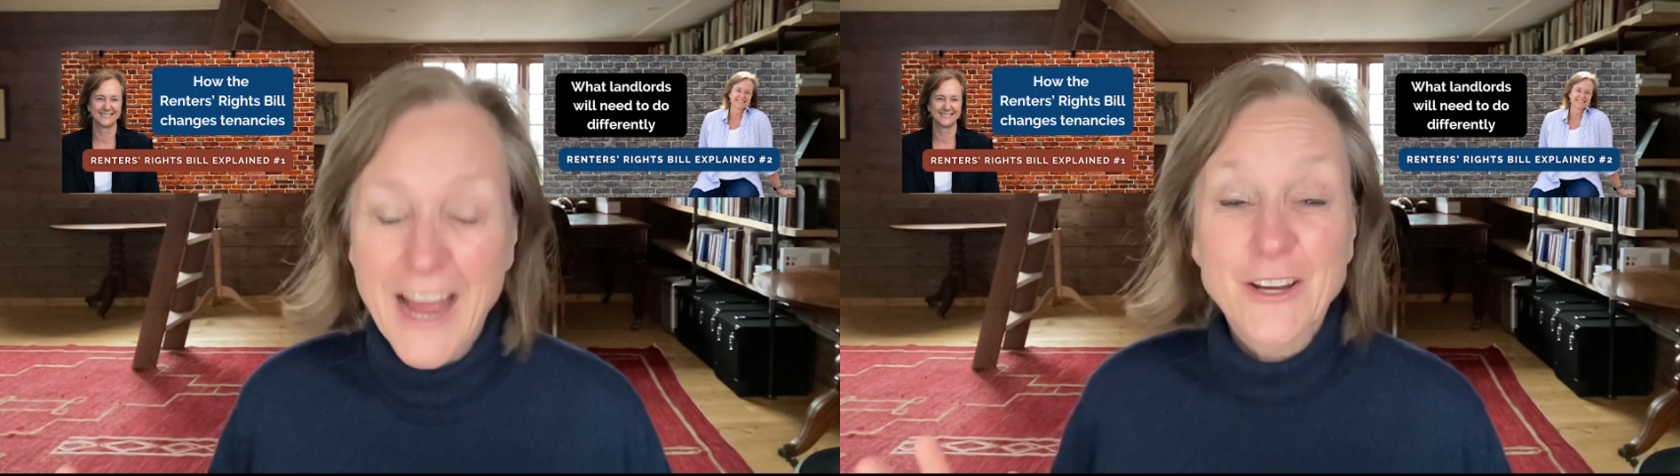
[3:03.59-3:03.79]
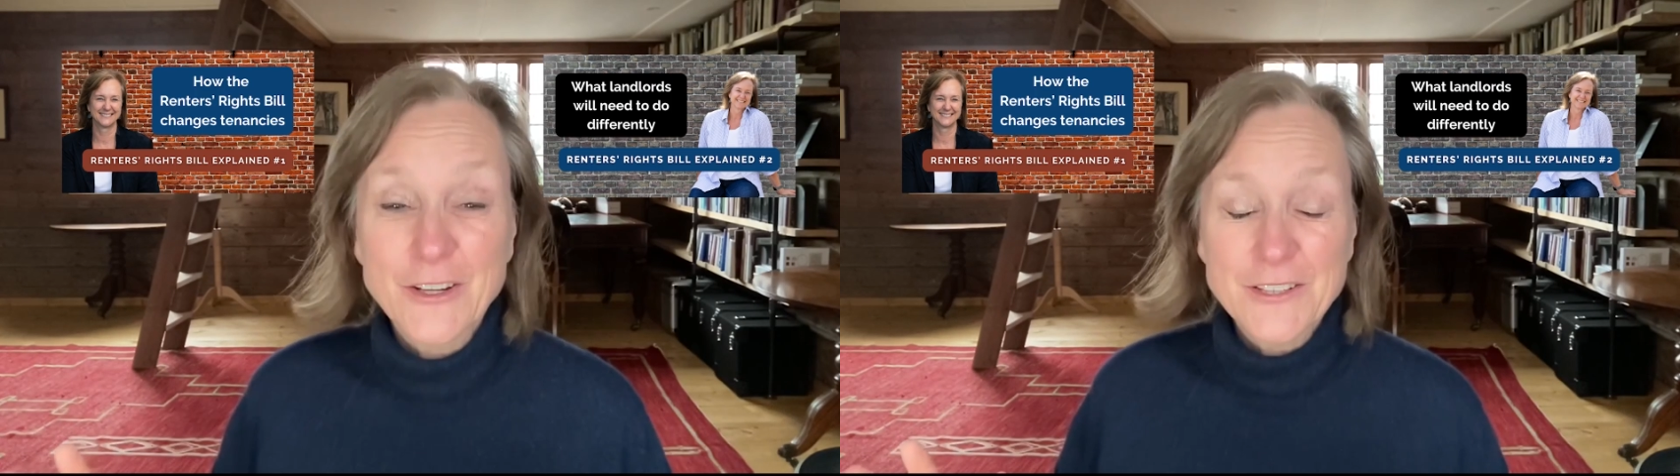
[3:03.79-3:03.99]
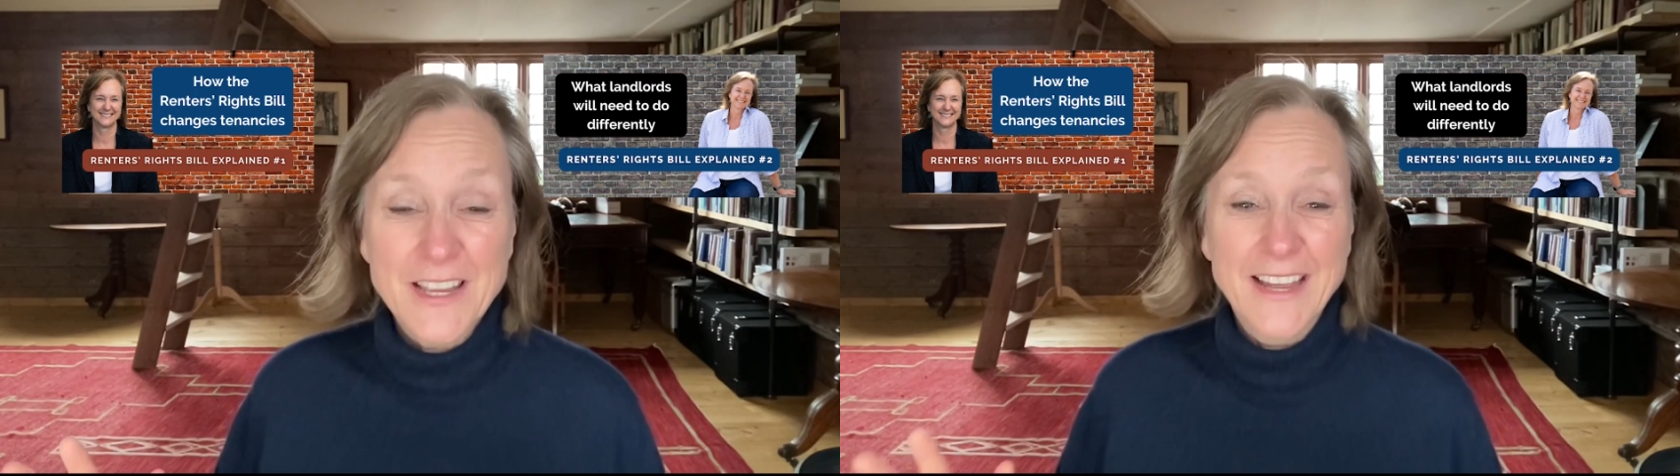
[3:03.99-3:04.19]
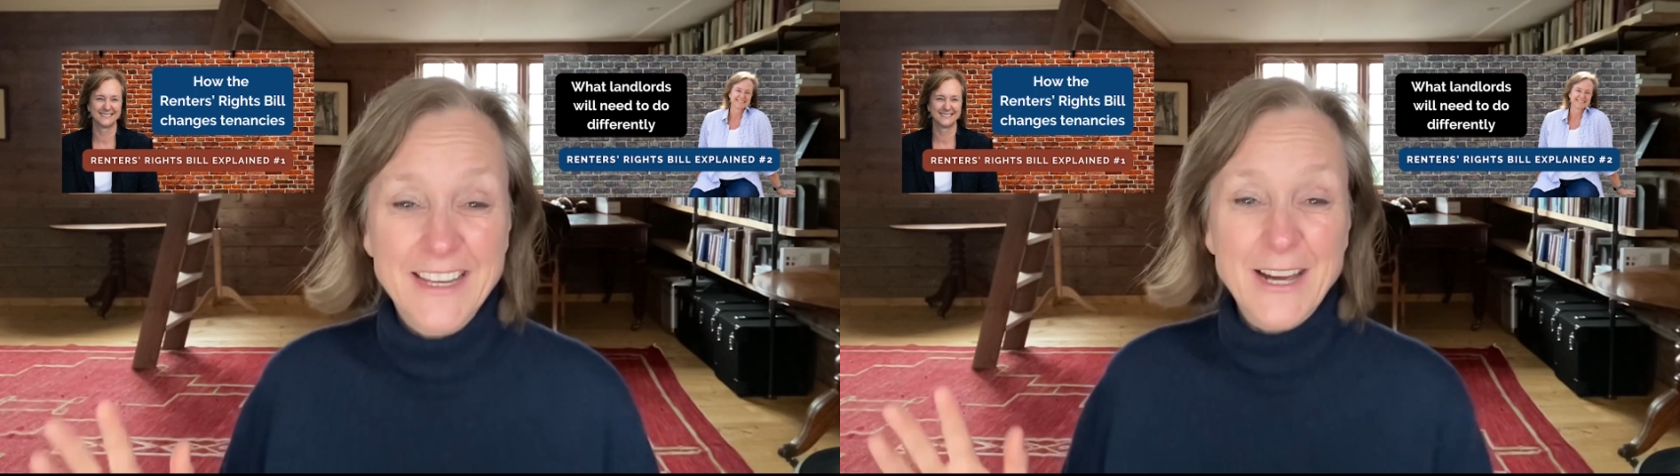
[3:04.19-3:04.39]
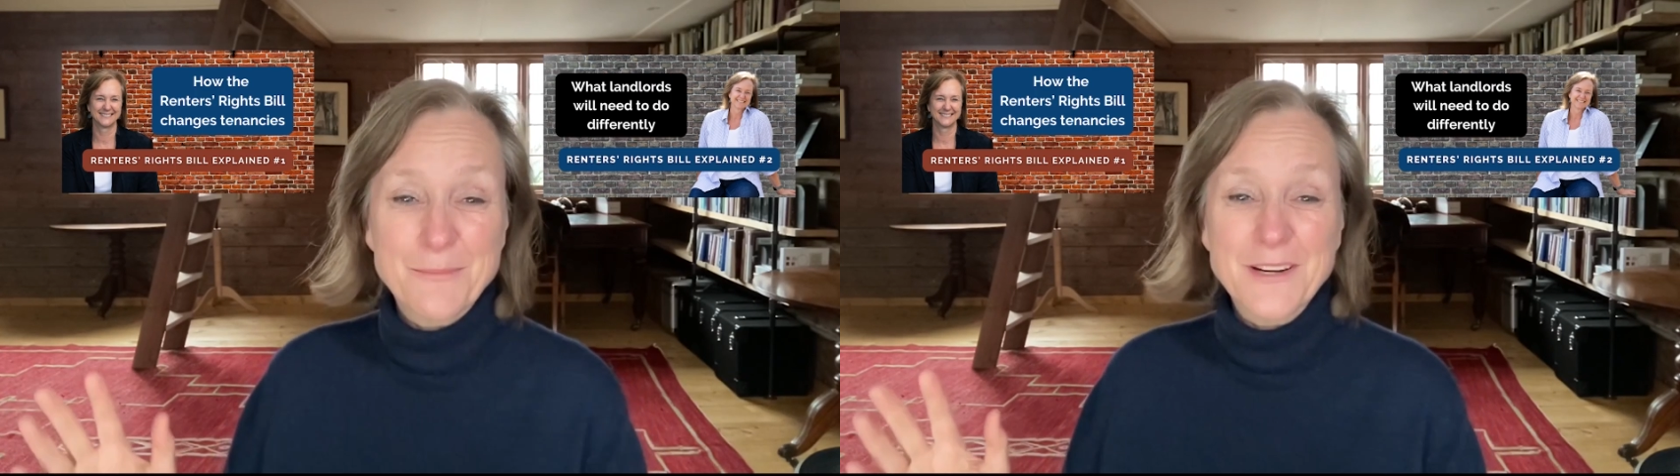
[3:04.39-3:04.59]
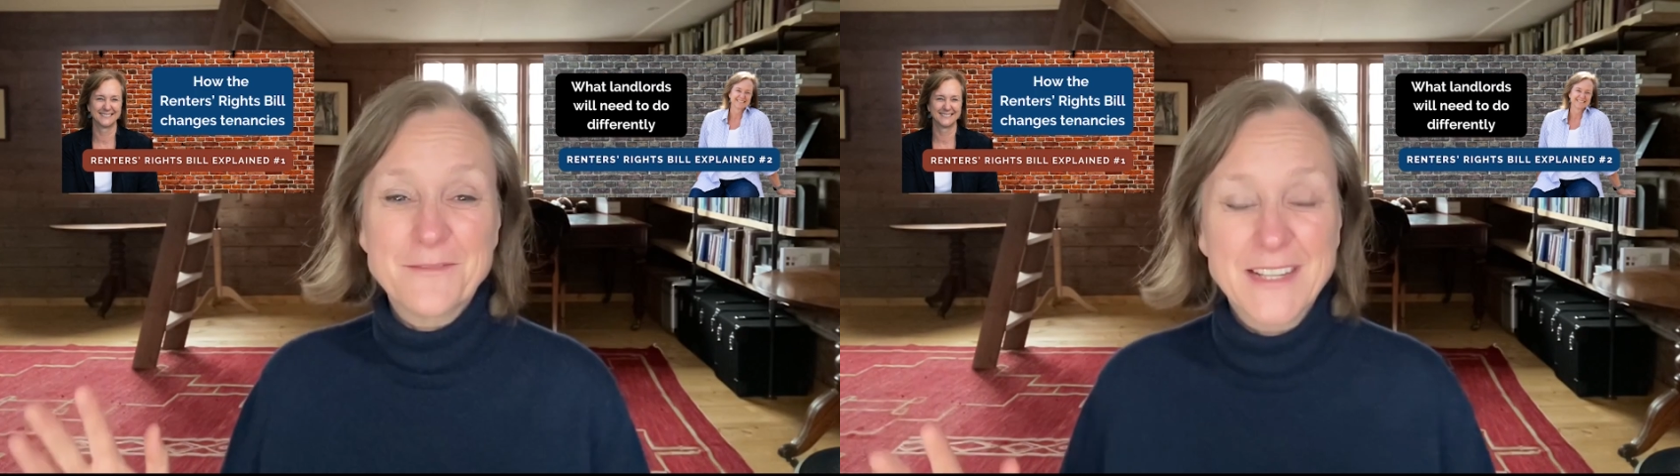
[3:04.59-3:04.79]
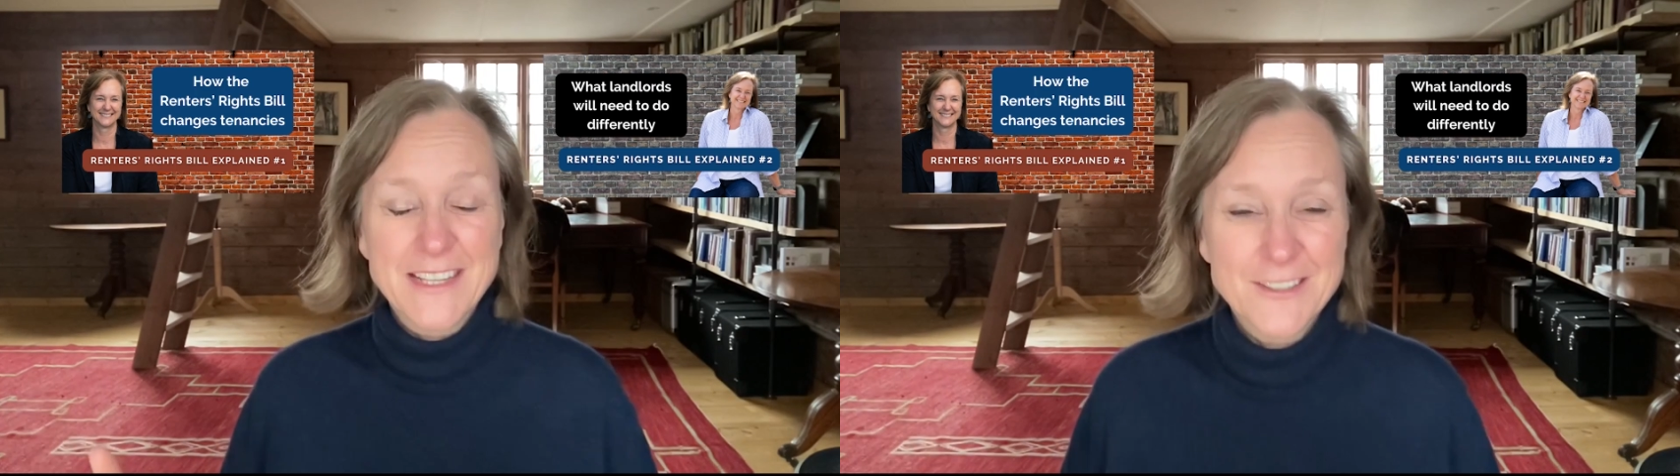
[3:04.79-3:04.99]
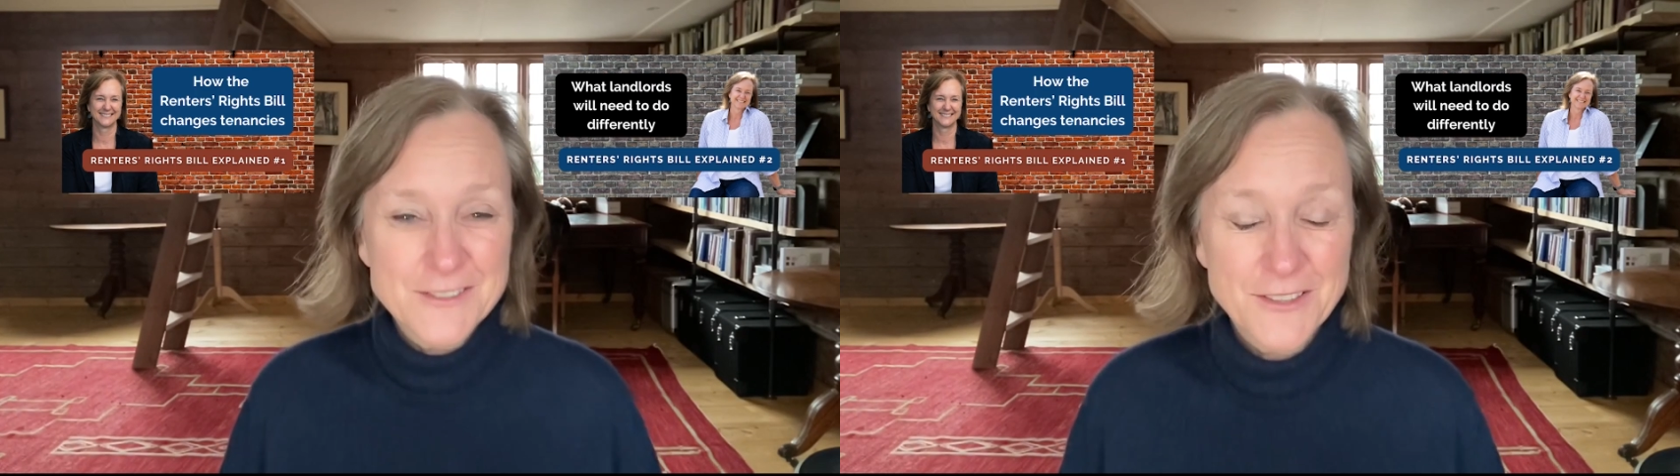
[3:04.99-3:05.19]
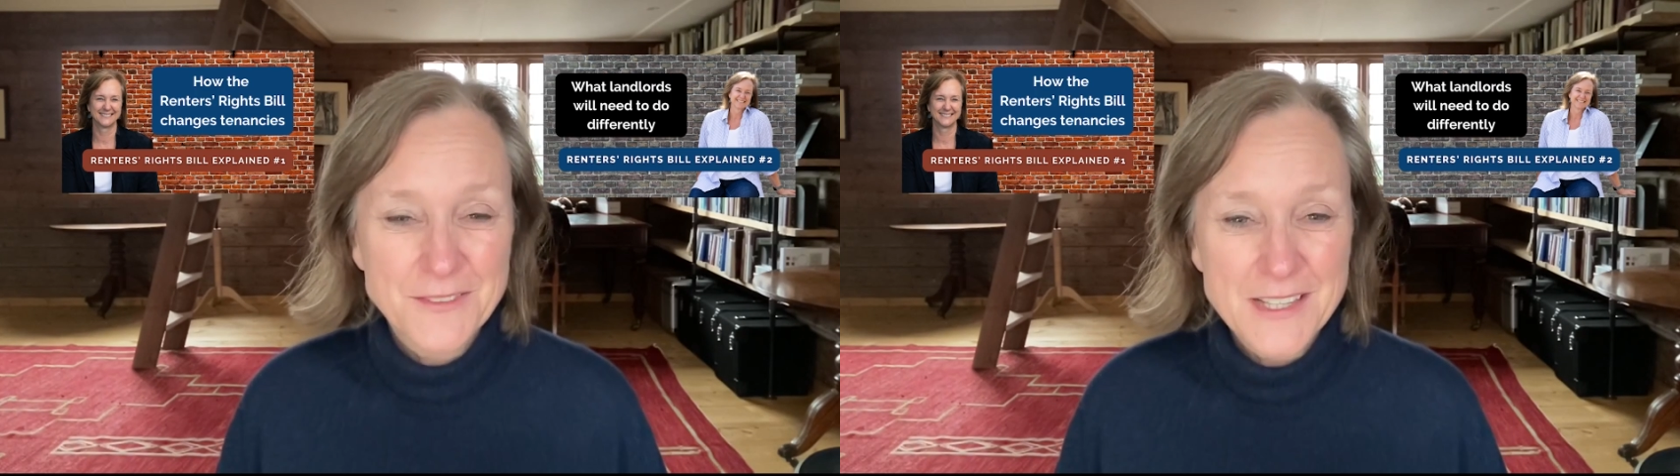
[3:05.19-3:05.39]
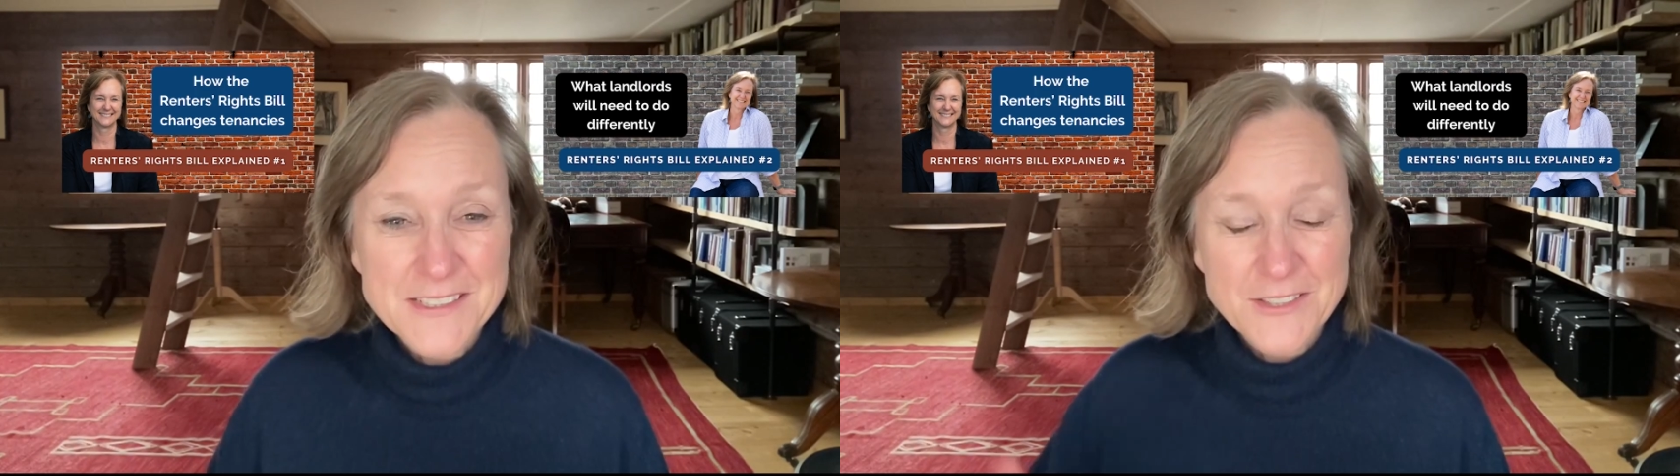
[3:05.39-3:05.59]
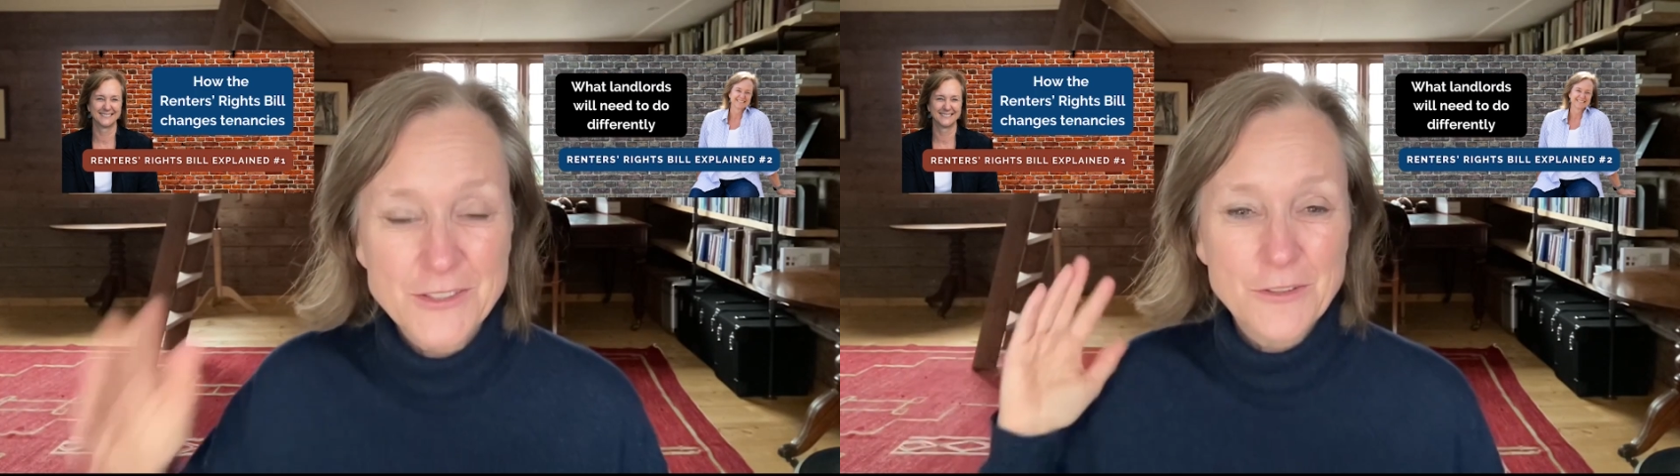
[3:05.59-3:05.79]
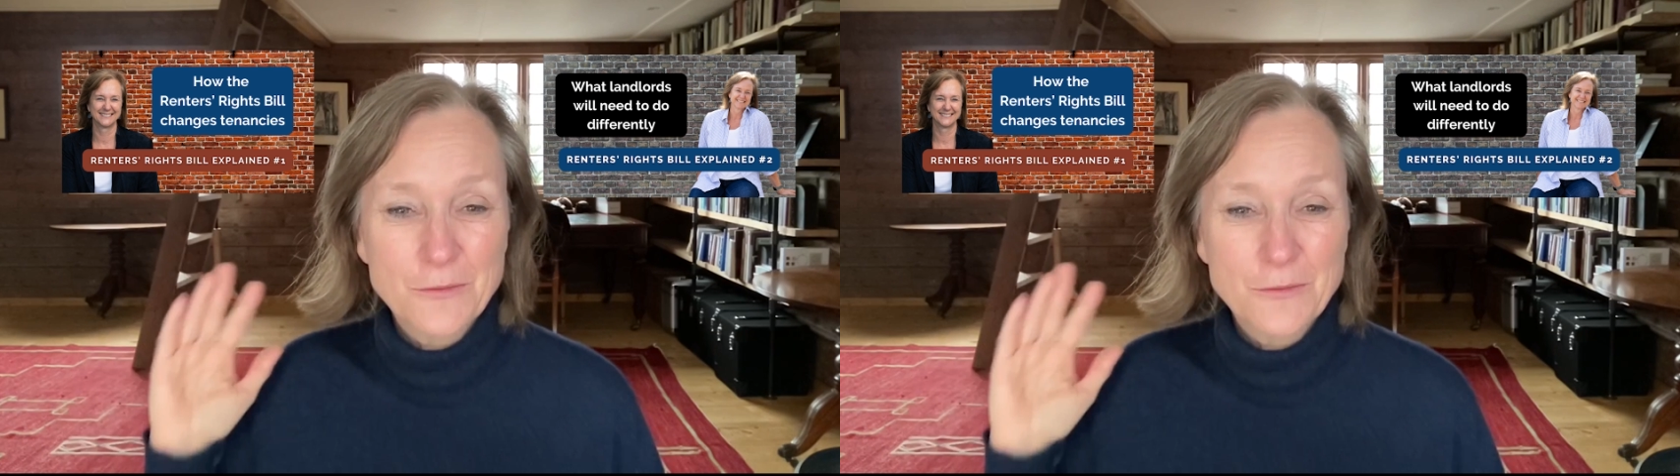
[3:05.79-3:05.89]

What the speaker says: couple of videos on this, and